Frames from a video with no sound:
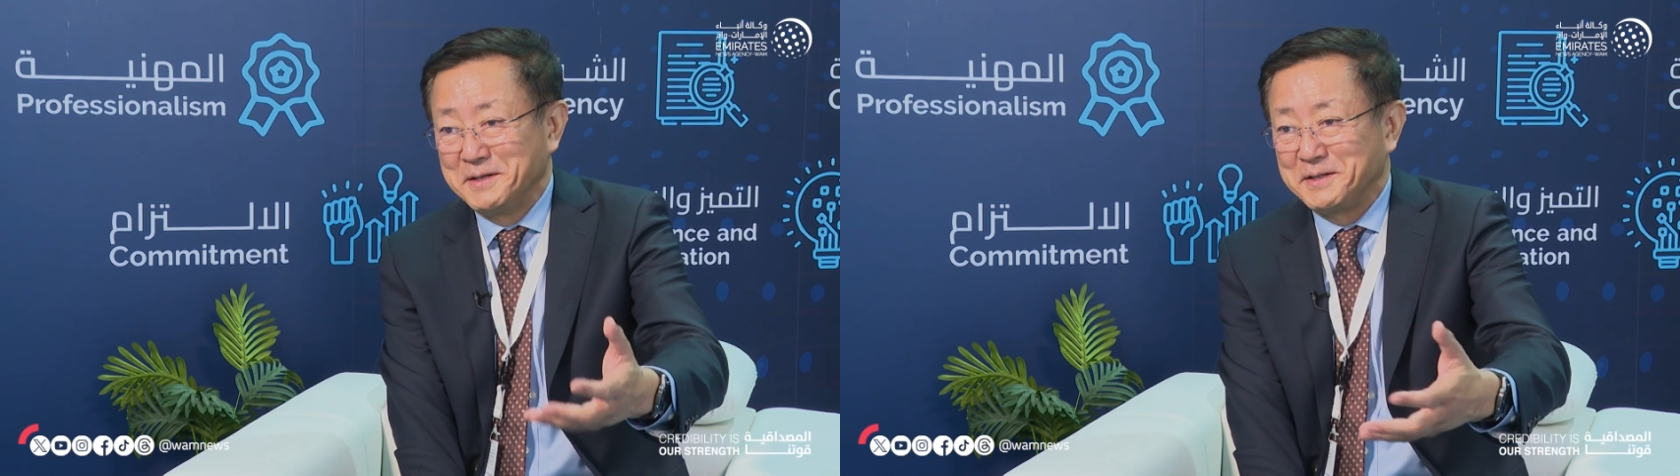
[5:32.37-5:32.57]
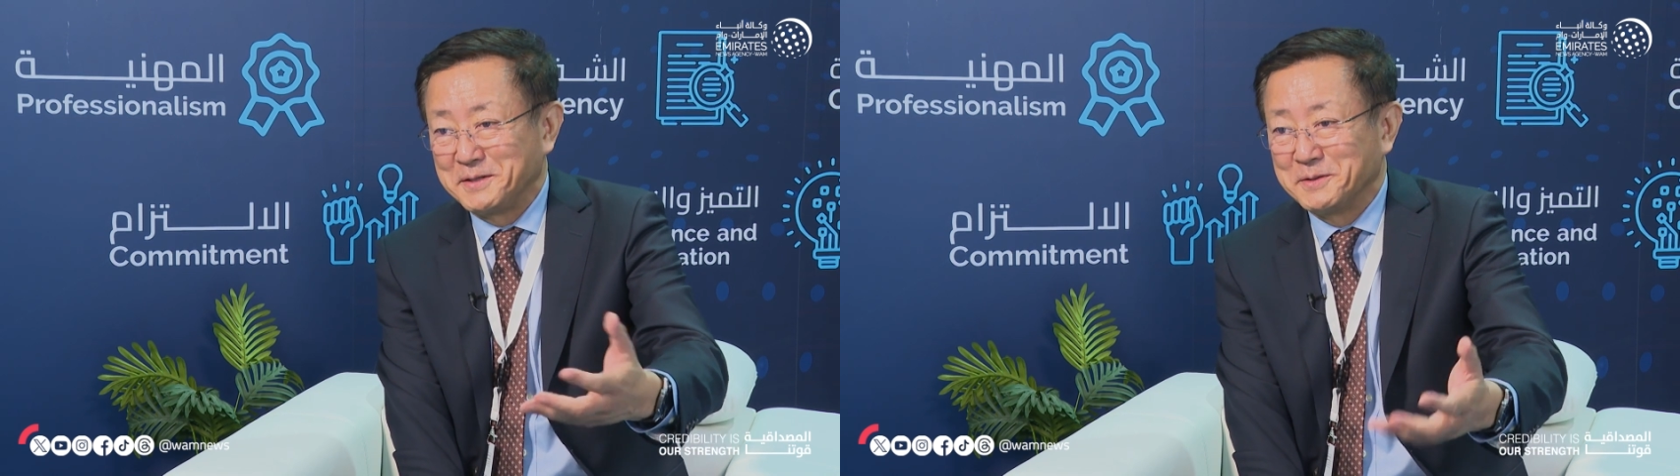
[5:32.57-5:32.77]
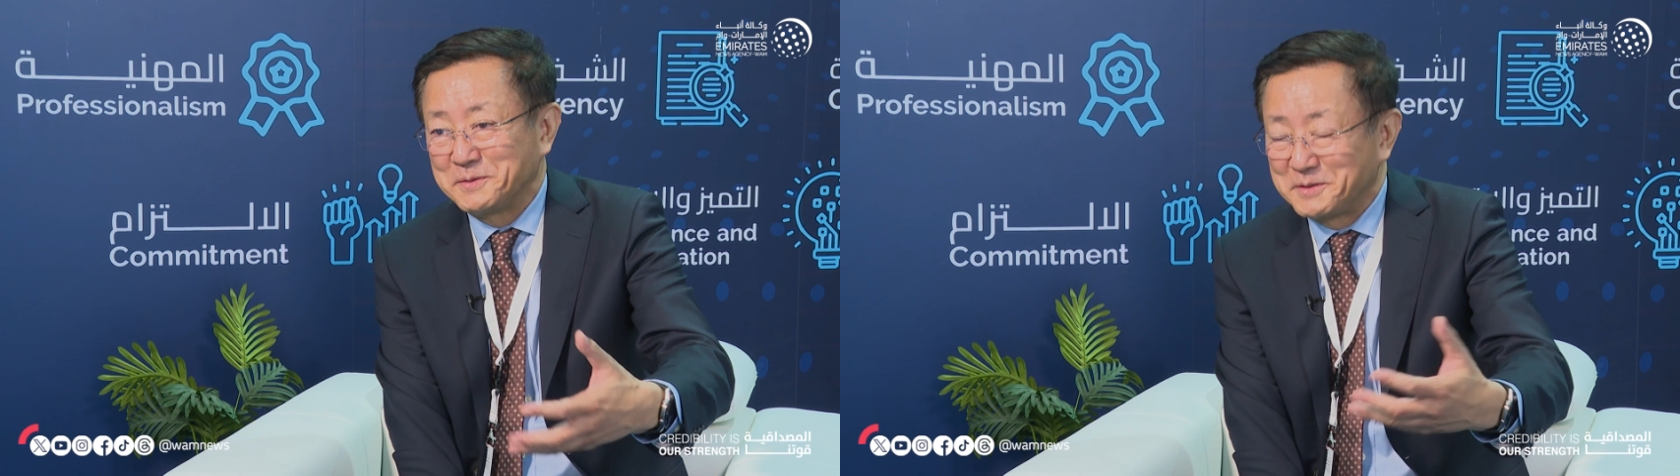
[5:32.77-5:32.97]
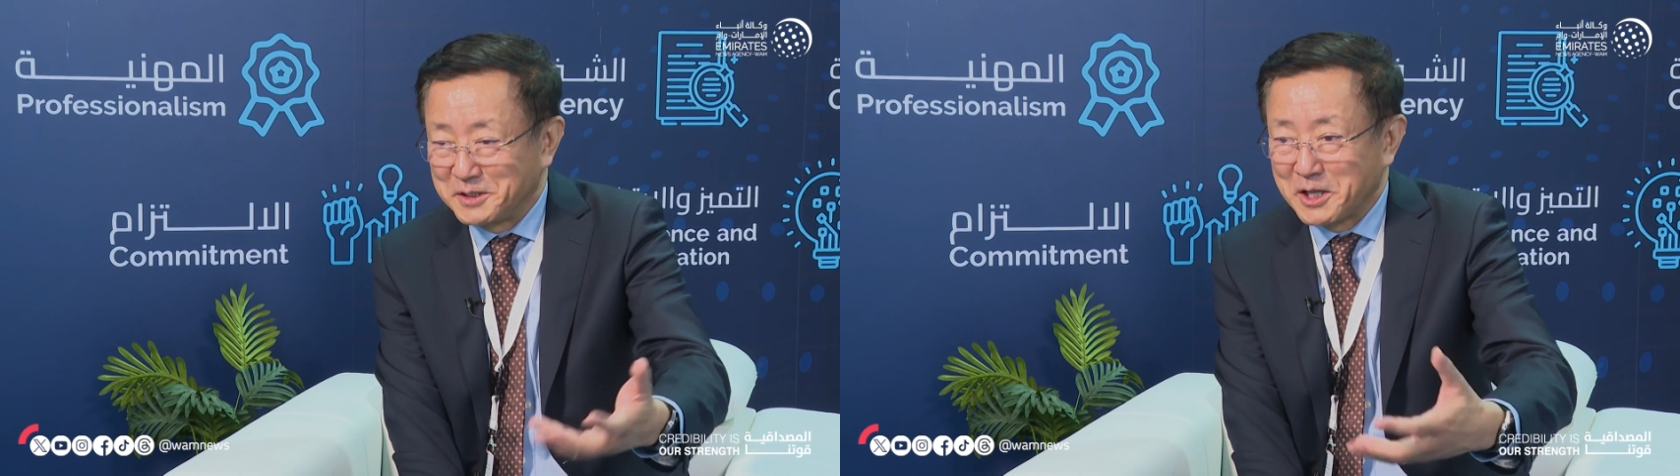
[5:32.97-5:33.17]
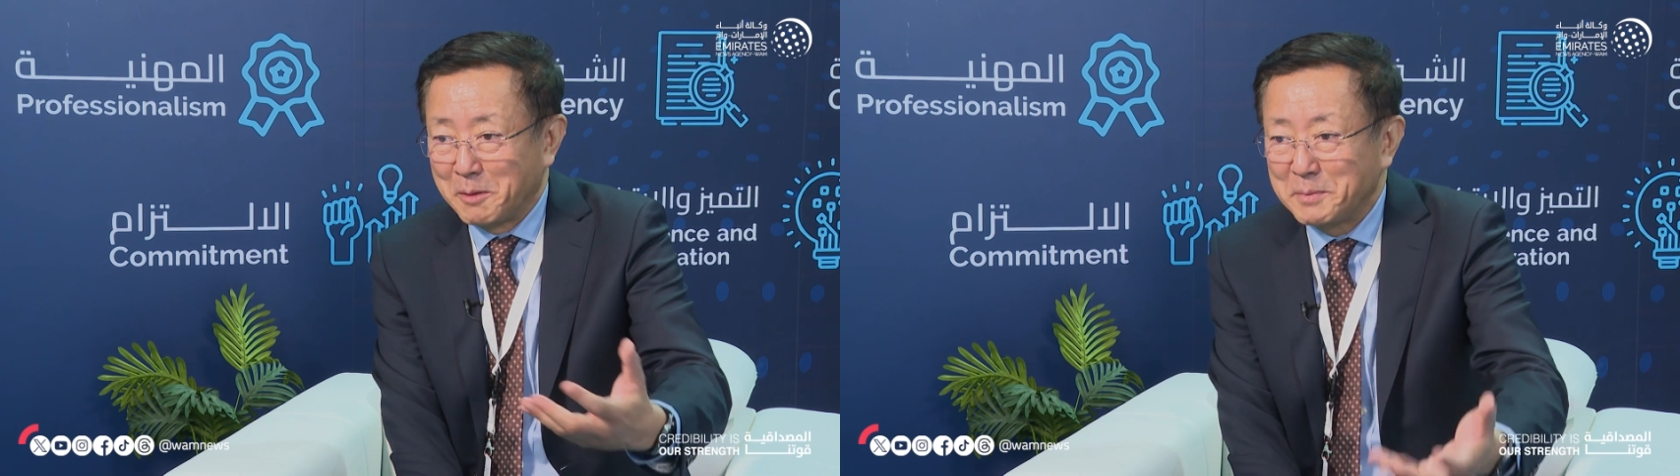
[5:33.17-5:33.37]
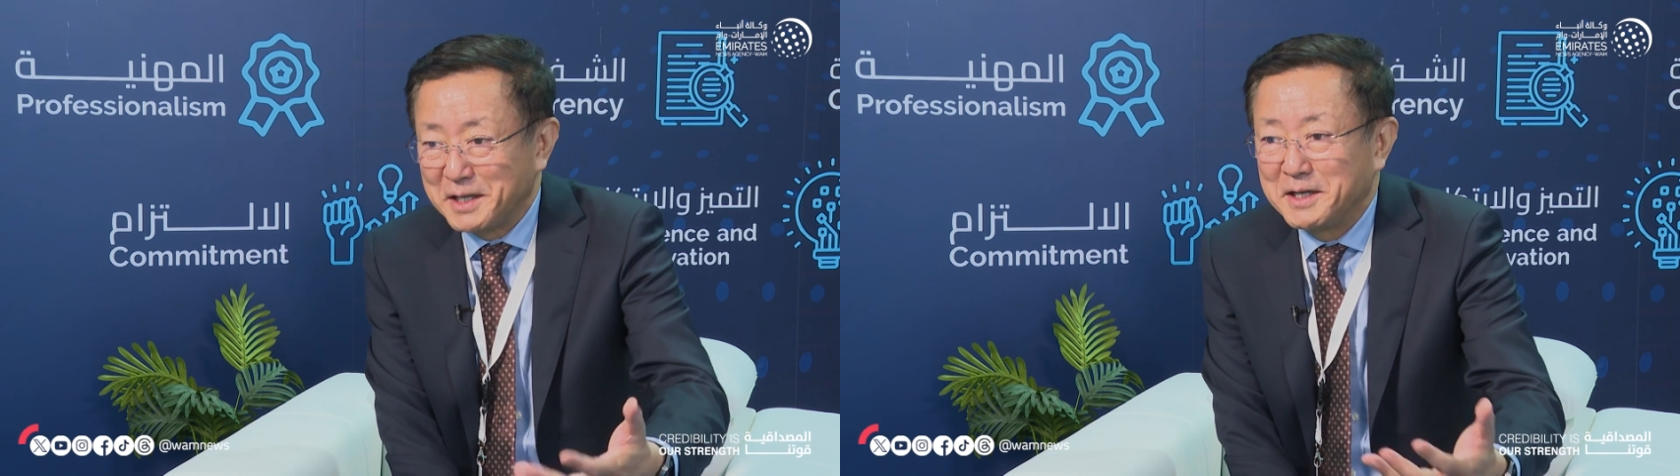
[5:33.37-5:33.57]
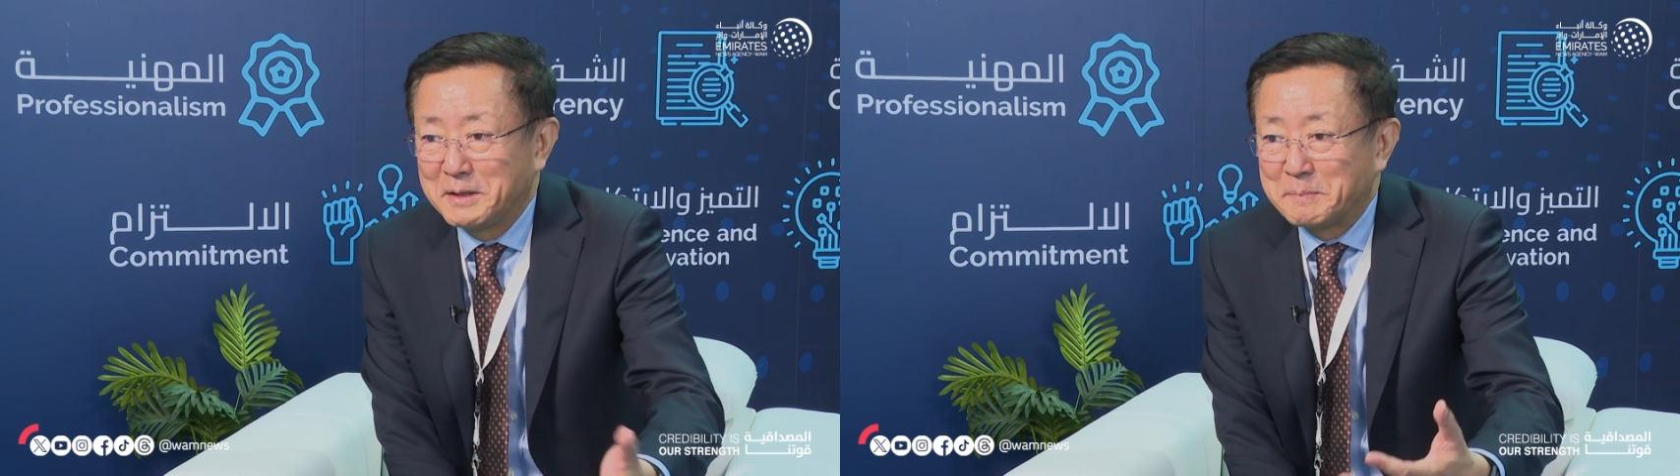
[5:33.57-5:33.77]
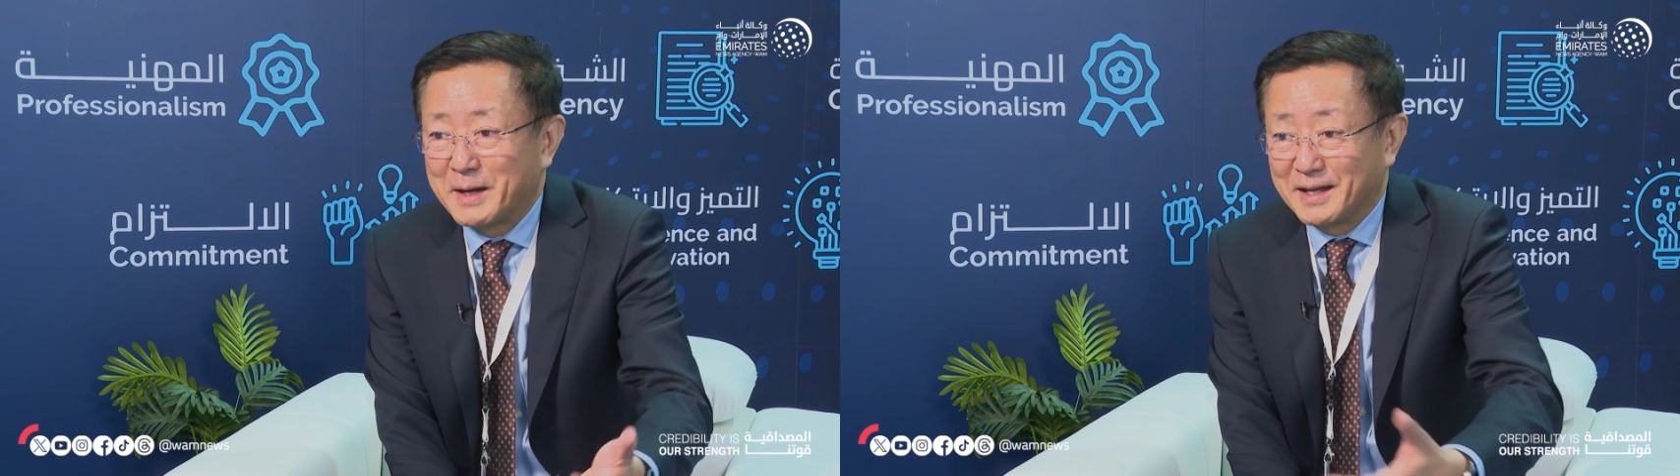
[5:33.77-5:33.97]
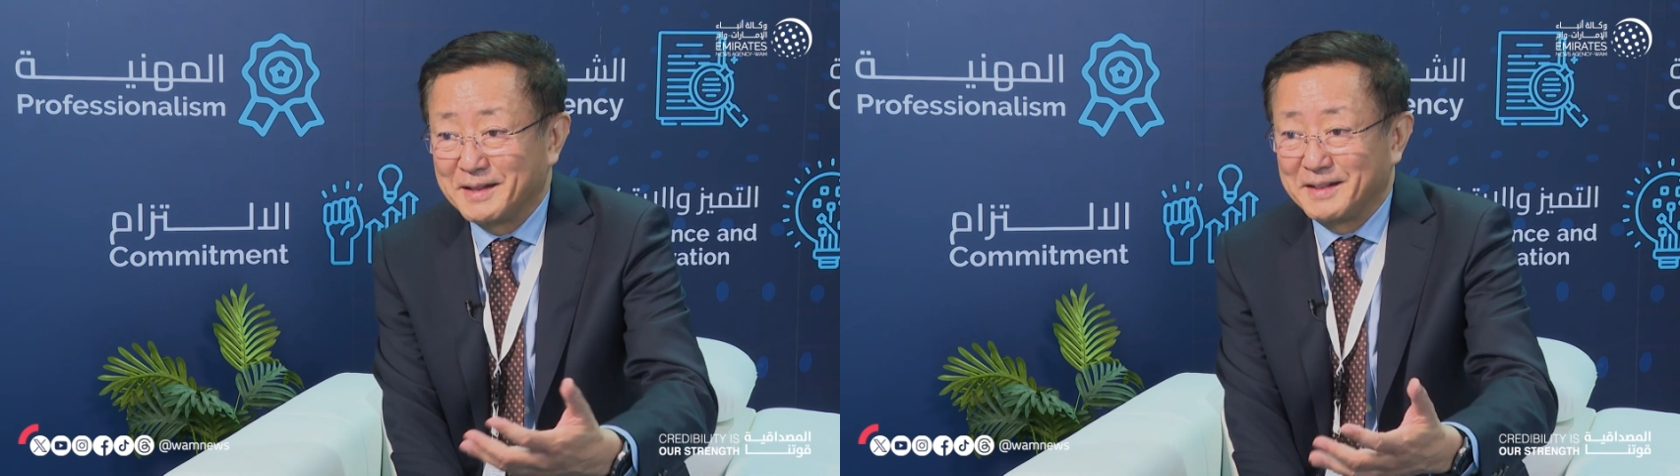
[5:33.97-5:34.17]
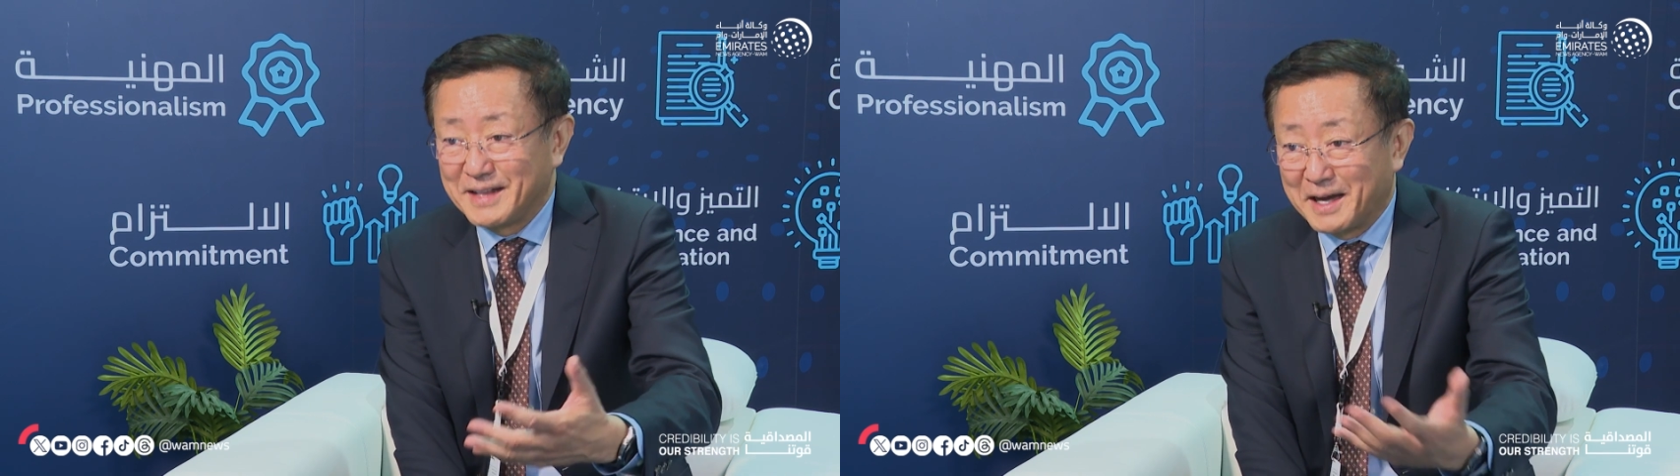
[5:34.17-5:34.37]
denominated by
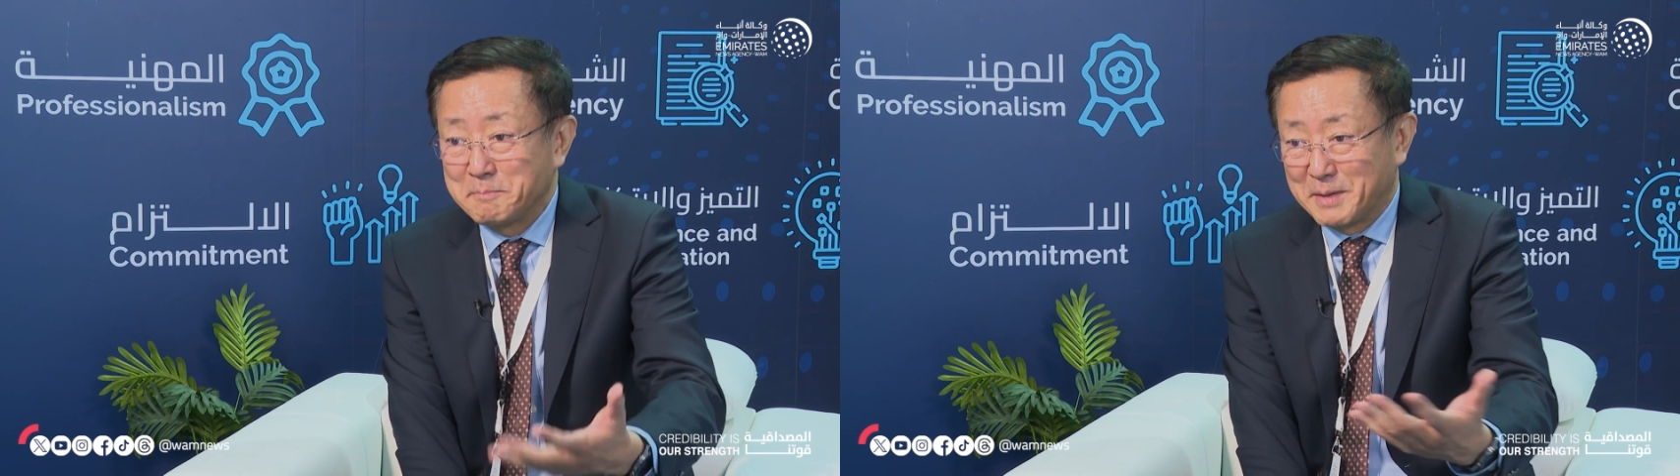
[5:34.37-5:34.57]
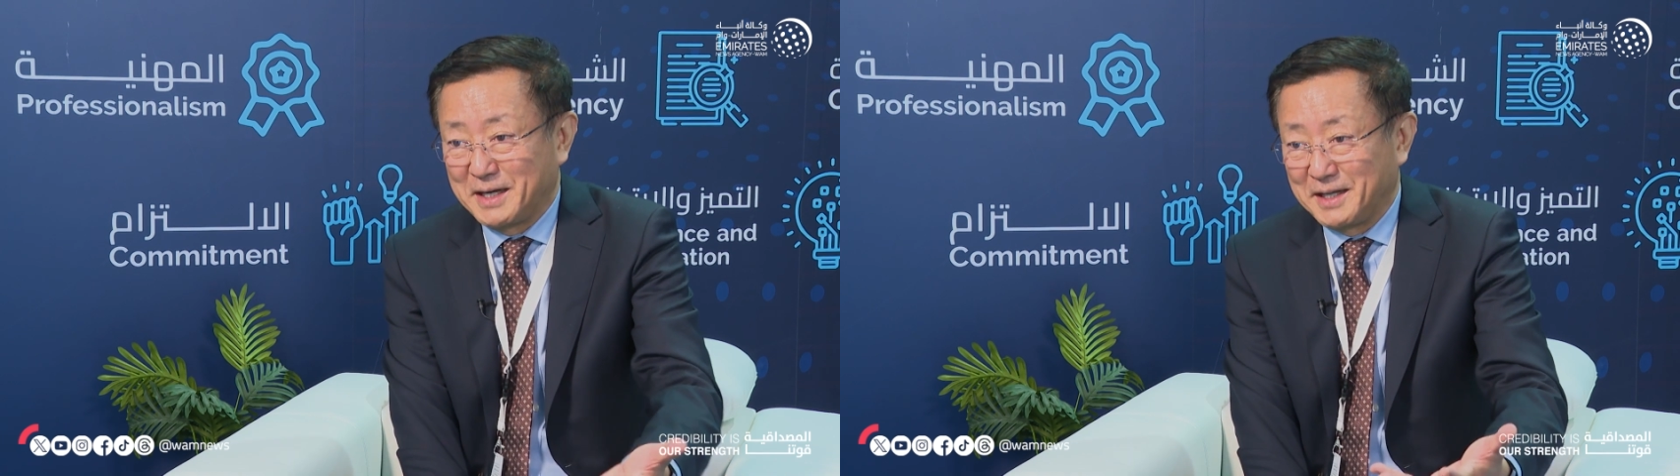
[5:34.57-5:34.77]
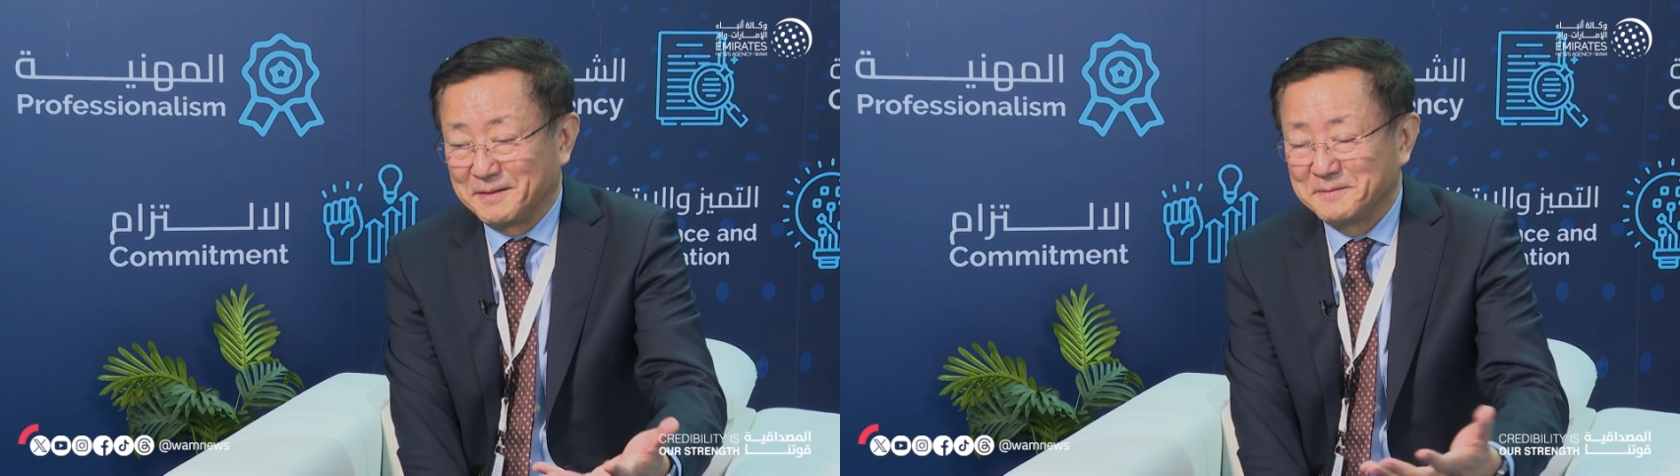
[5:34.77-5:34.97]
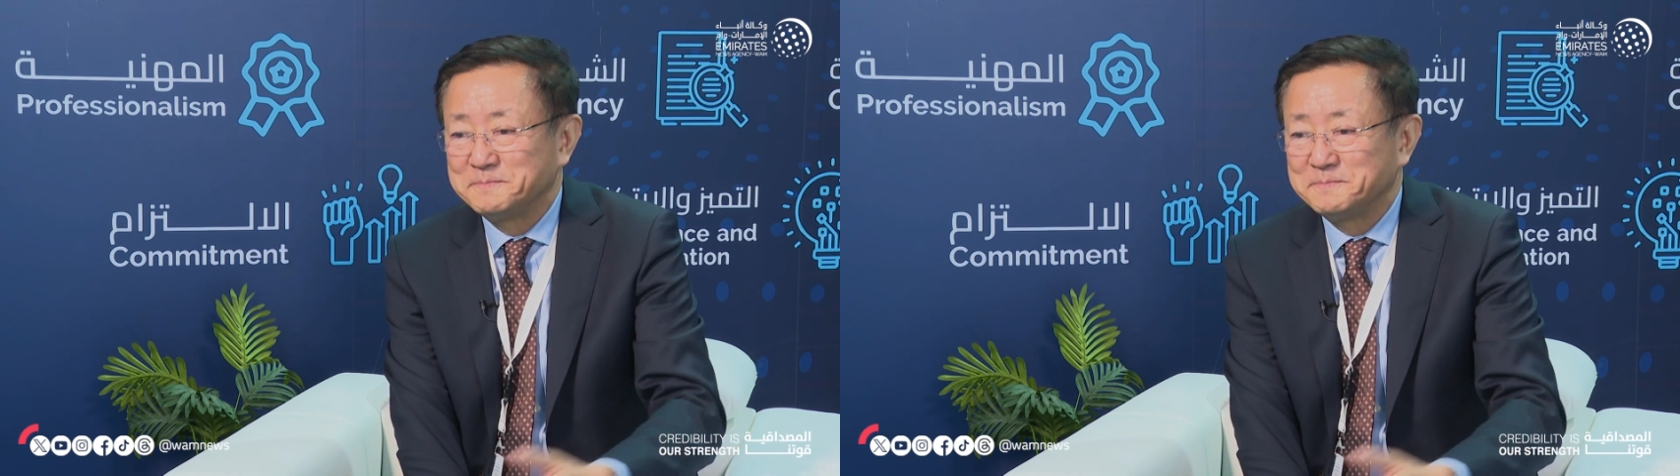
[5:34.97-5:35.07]
that money.